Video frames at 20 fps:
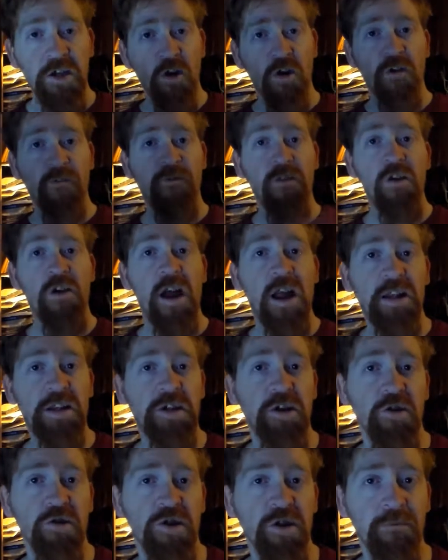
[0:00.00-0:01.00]
So if you're on
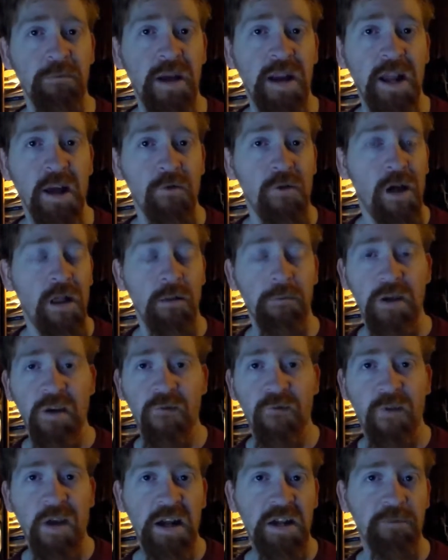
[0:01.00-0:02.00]
social media, whether it
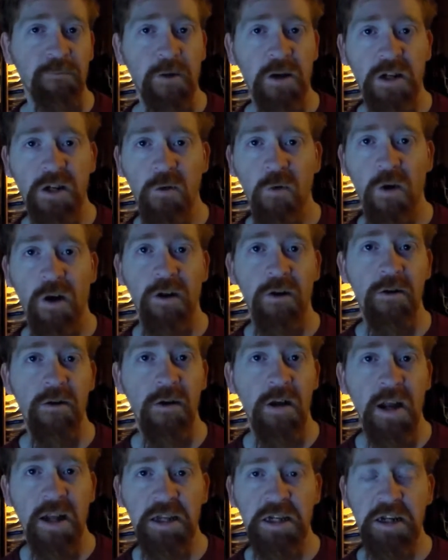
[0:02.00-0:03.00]
be Facebook,
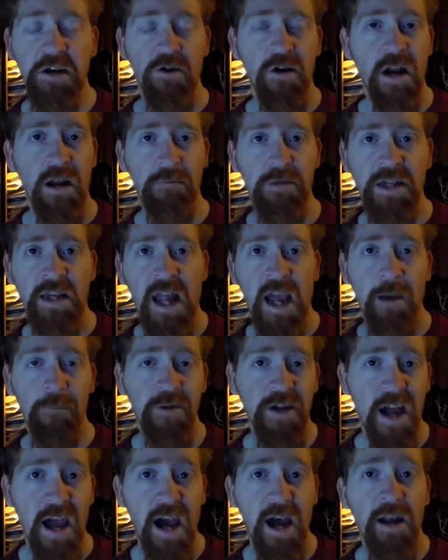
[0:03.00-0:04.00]
Twitter, Instagram,
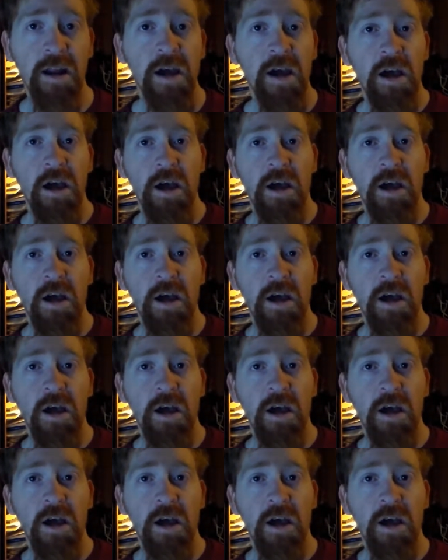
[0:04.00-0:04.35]
Snapchat,